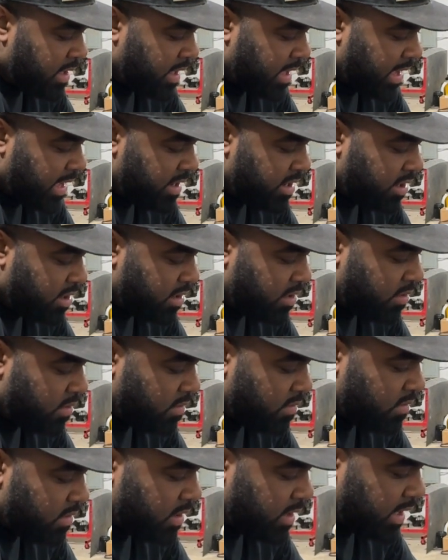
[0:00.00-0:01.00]
I
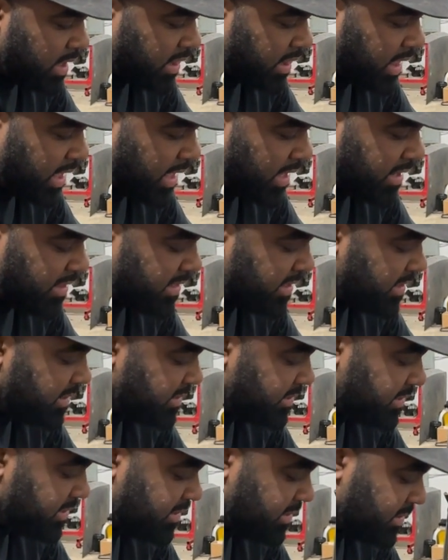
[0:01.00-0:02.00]
know a lot of
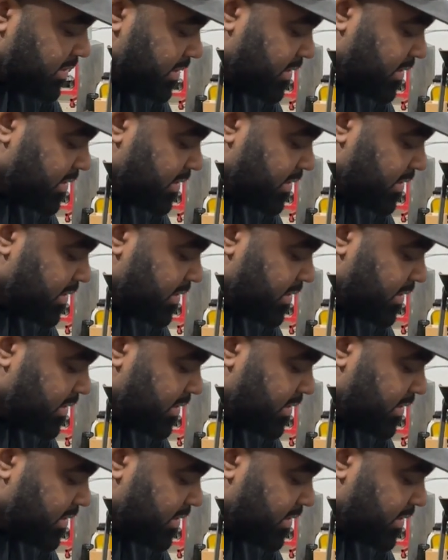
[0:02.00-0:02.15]
this